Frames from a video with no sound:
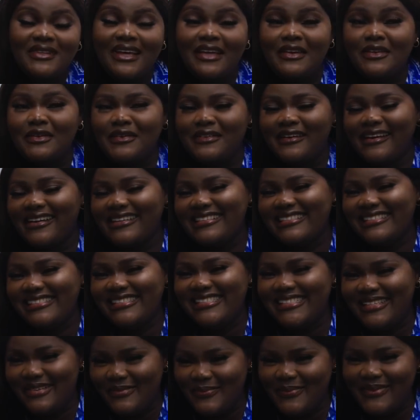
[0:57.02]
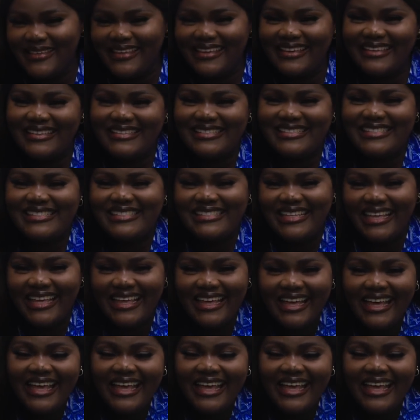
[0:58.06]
I know, right? GPS.